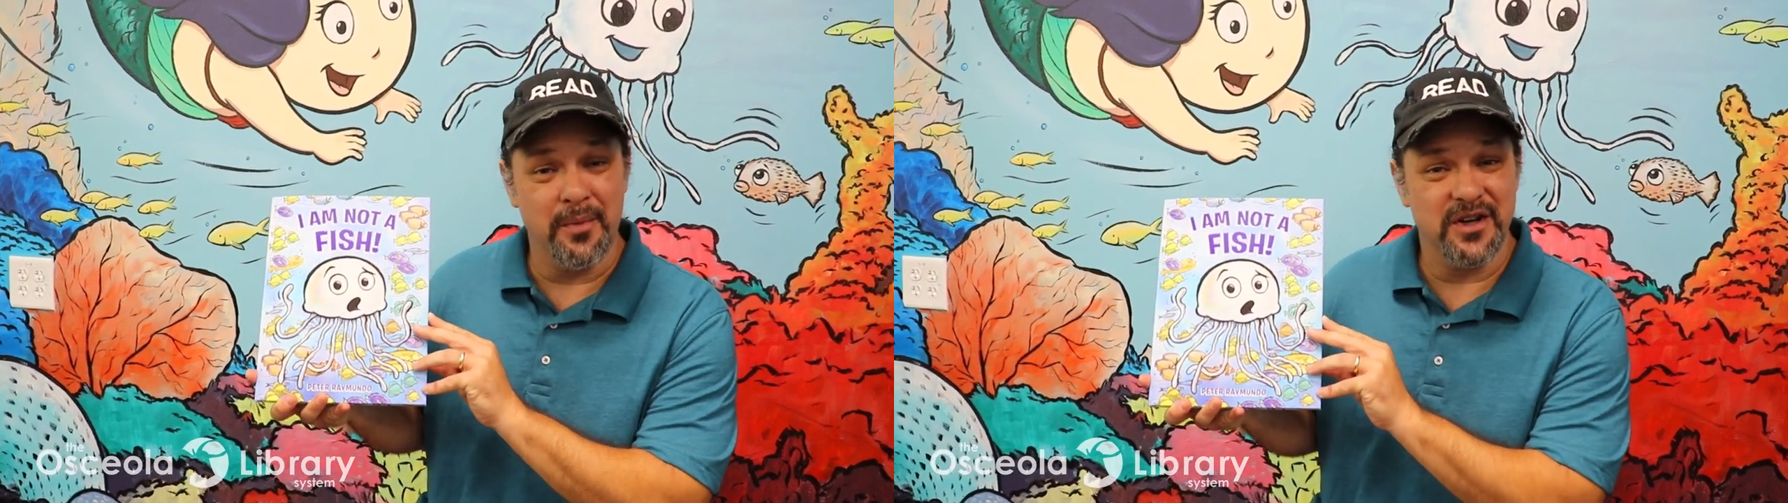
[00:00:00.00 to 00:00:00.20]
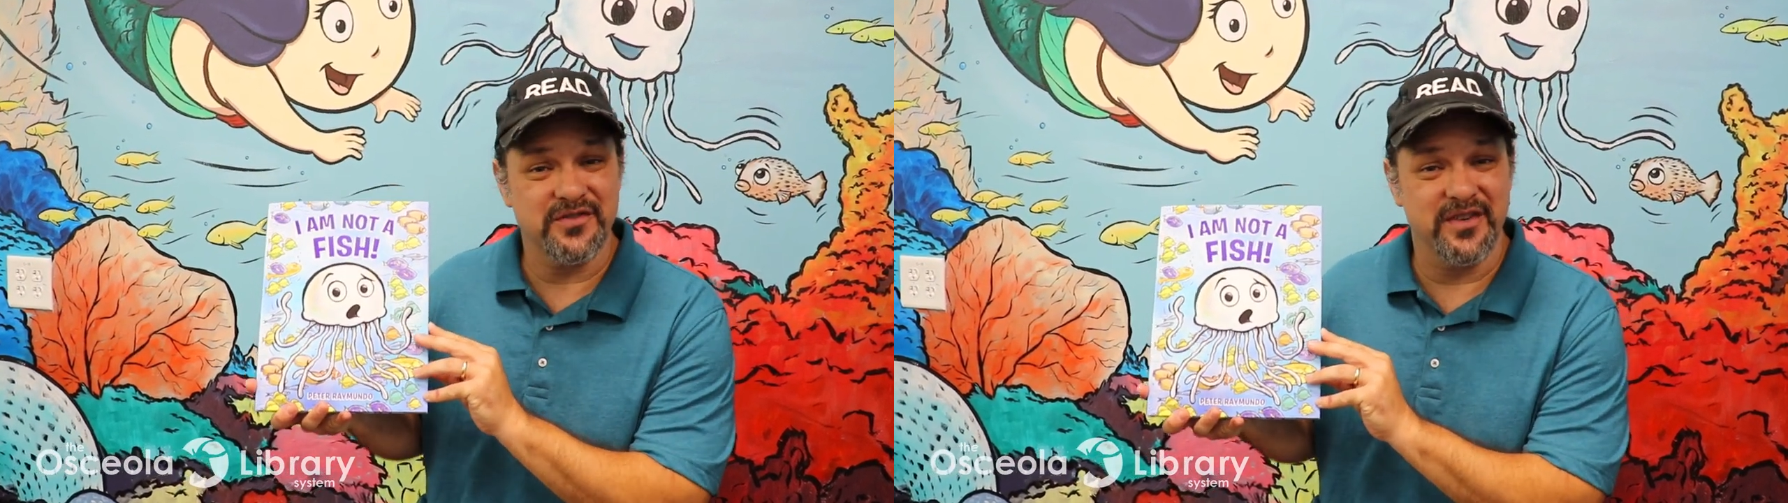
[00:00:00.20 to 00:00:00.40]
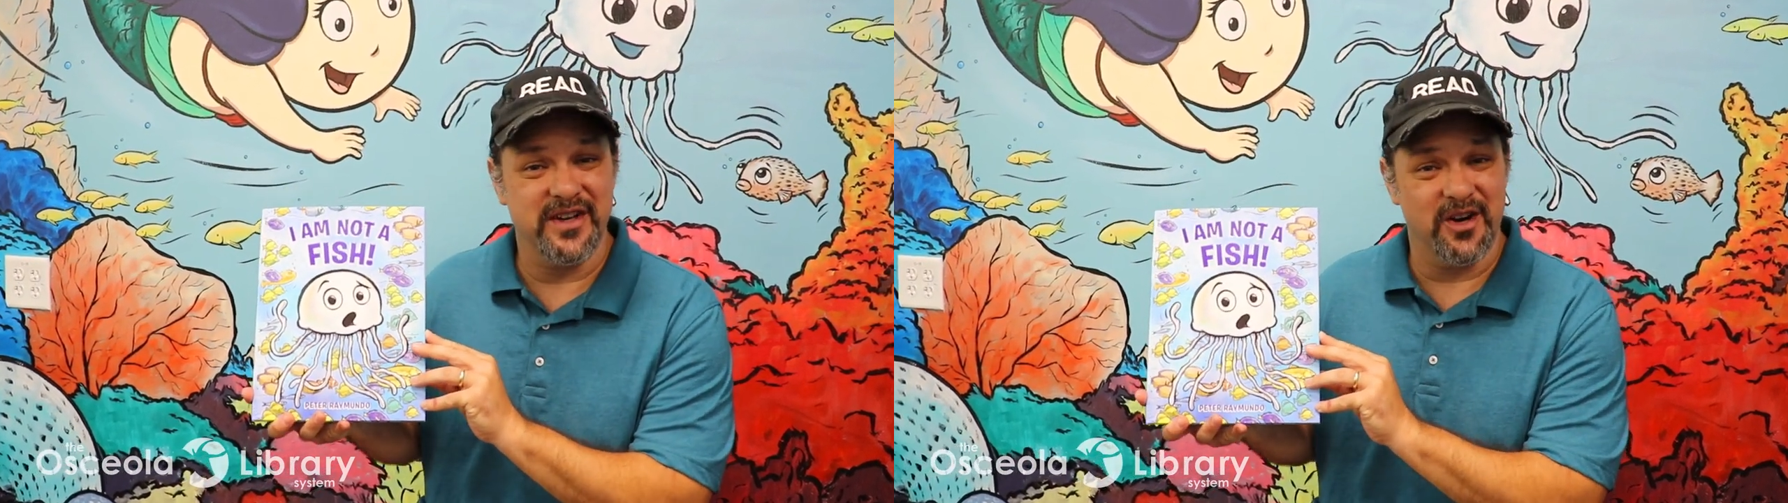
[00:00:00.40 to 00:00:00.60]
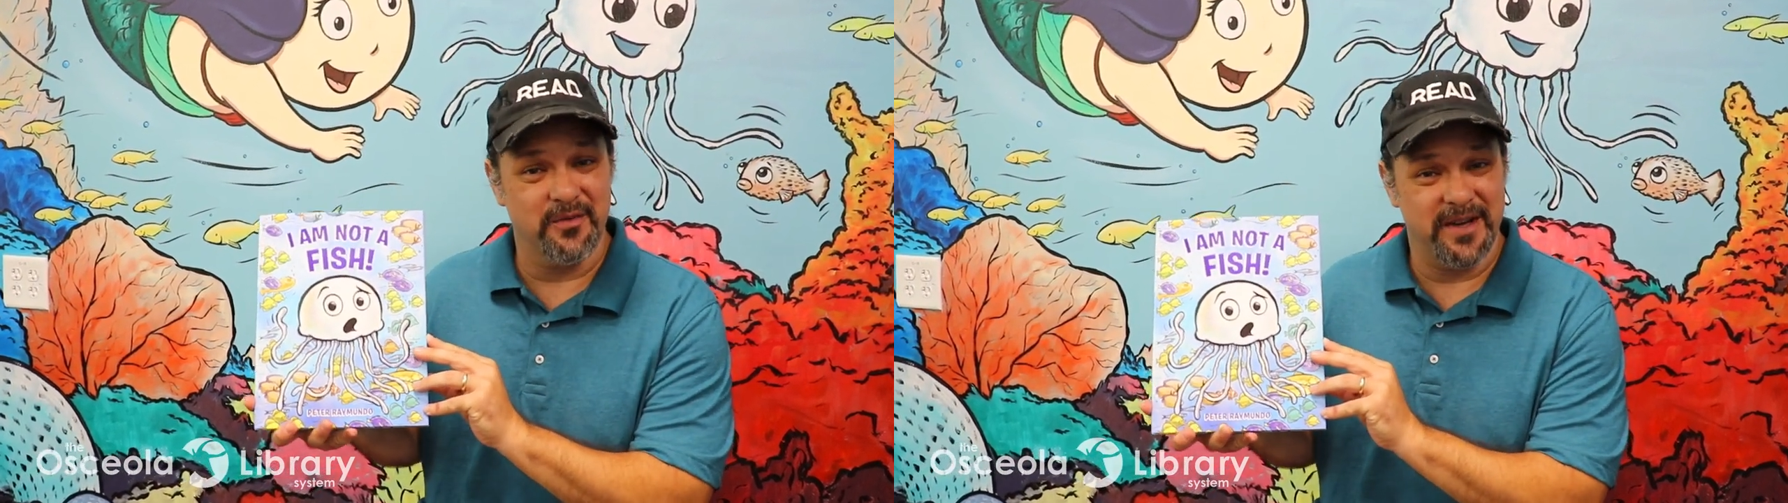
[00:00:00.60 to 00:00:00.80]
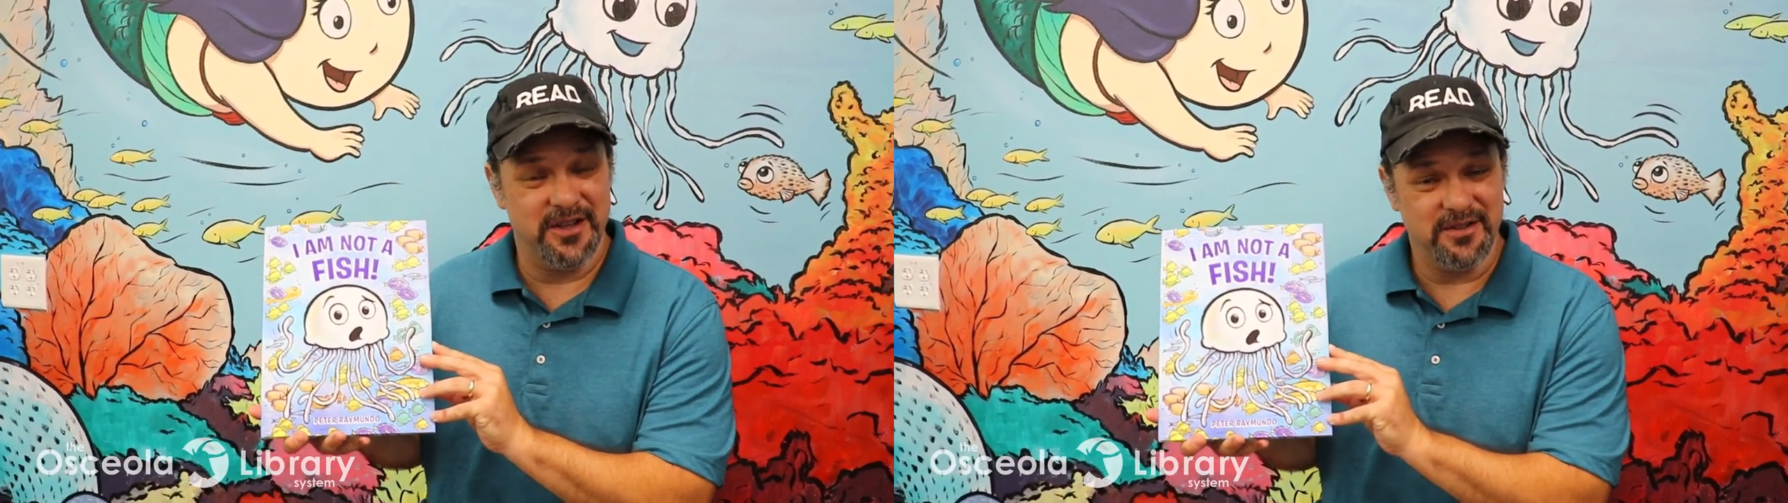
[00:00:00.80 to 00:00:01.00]
Books for Young
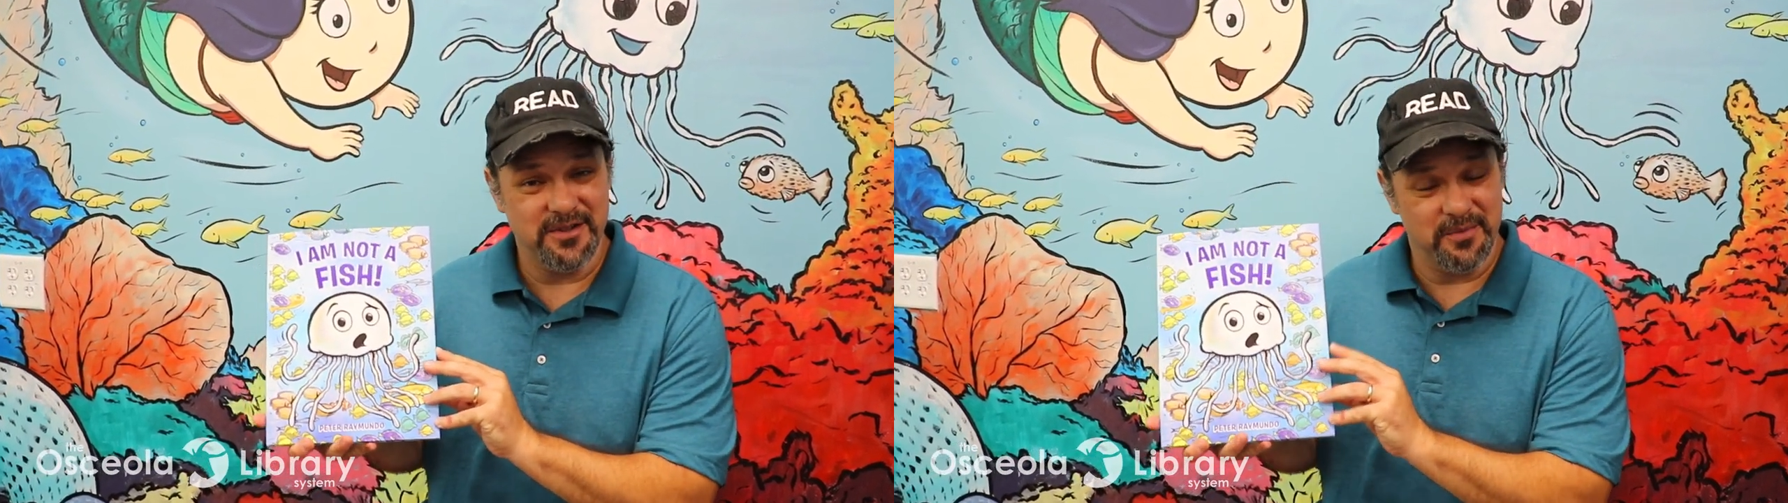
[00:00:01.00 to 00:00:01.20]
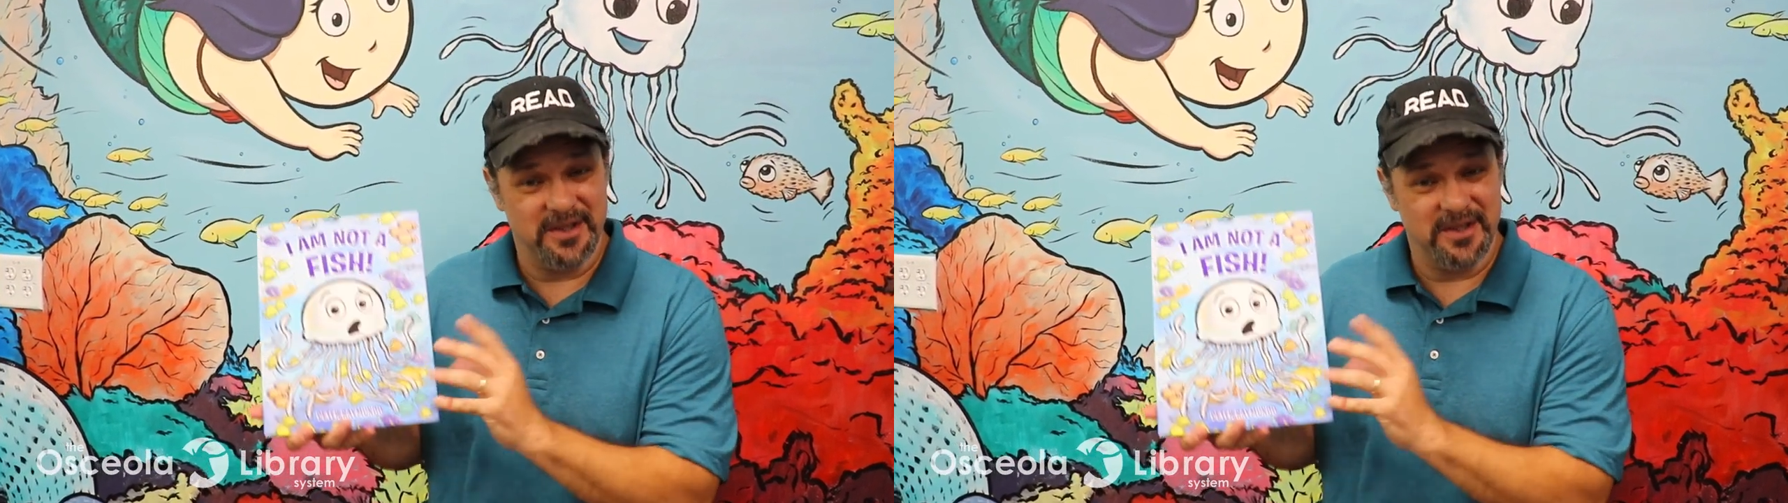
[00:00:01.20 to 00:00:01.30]
Readers,